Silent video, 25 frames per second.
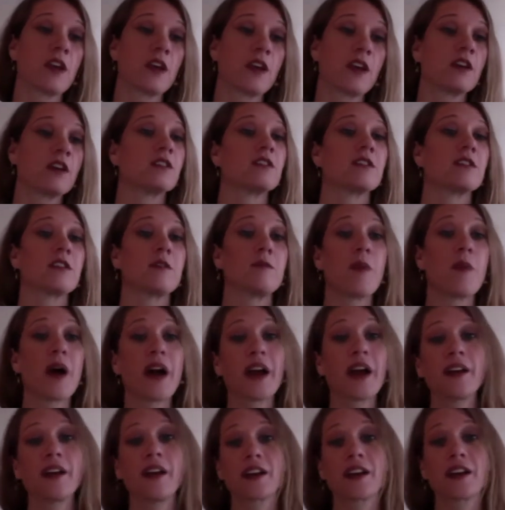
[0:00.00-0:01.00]
So
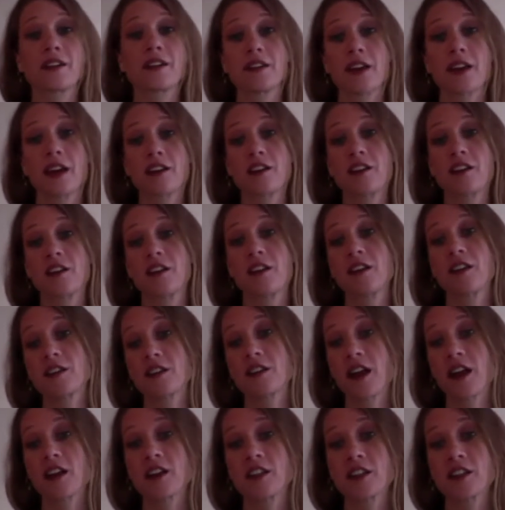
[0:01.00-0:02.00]
my next sector is
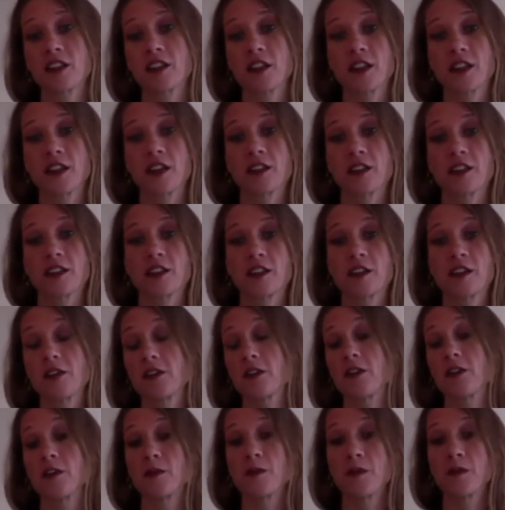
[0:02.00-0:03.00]
actually
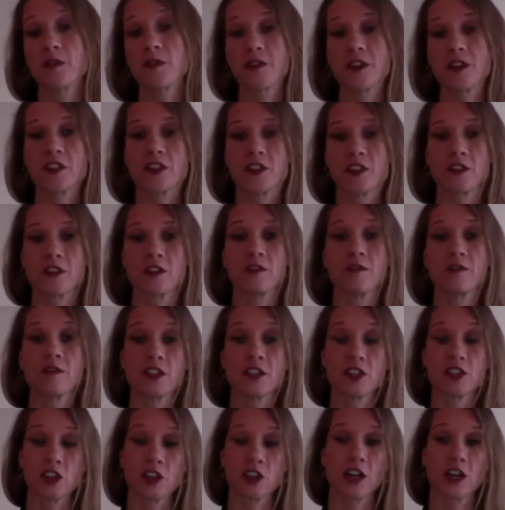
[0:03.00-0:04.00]
to move into
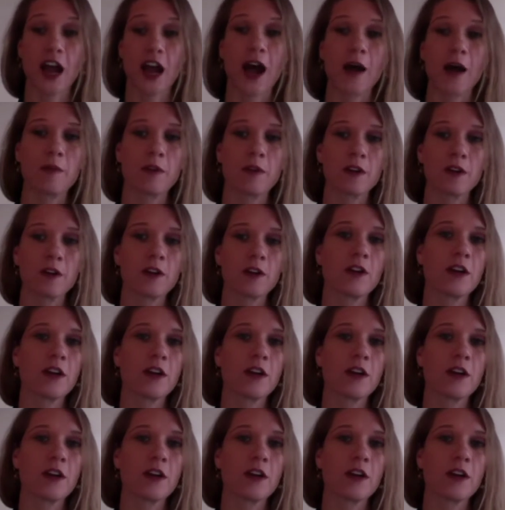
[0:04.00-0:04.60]
venture capital,